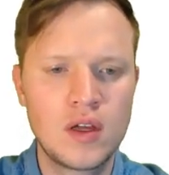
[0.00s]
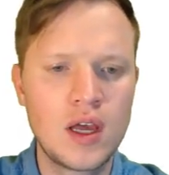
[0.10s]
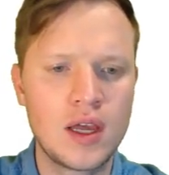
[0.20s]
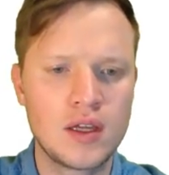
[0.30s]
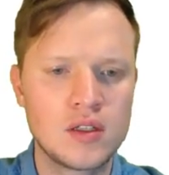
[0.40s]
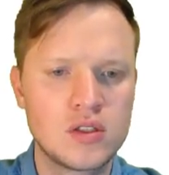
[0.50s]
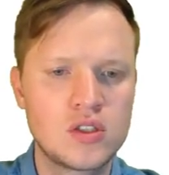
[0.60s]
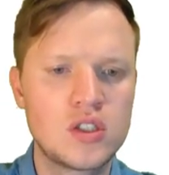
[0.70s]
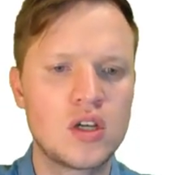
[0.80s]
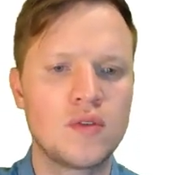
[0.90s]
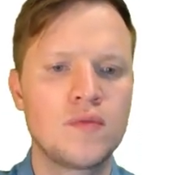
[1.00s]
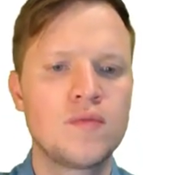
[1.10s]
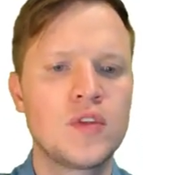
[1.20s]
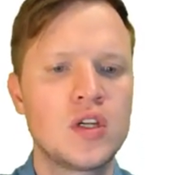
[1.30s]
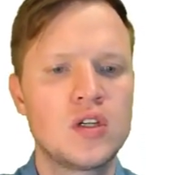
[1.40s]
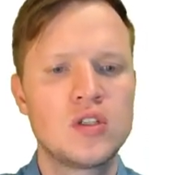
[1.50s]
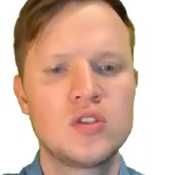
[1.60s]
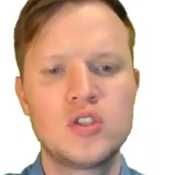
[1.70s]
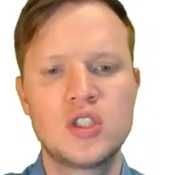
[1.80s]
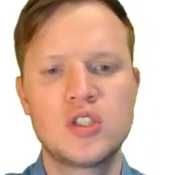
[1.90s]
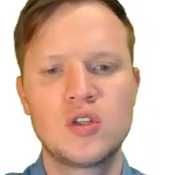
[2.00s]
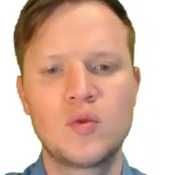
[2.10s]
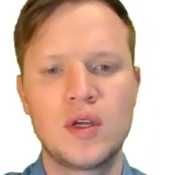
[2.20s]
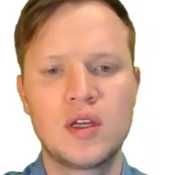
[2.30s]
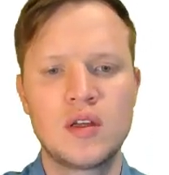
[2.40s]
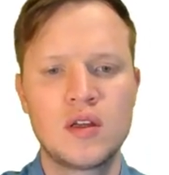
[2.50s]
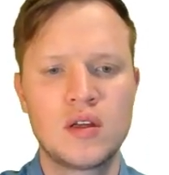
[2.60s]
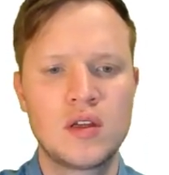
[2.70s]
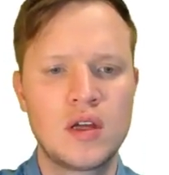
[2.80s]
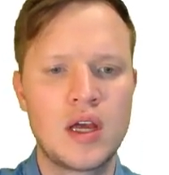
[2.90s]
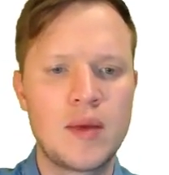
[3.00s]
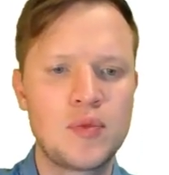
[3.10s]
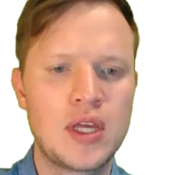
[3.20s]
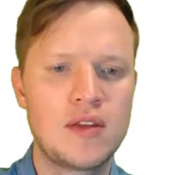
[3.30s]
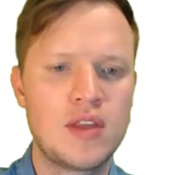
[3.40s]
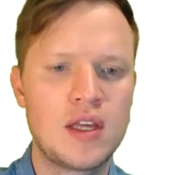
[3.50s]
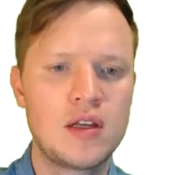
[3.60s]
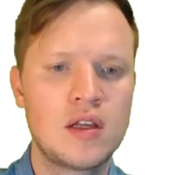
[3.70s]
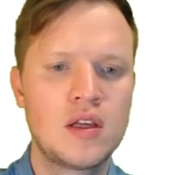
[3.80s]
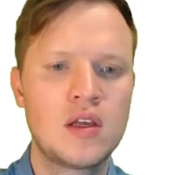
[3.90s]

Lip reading: Okay, so just a quick update then.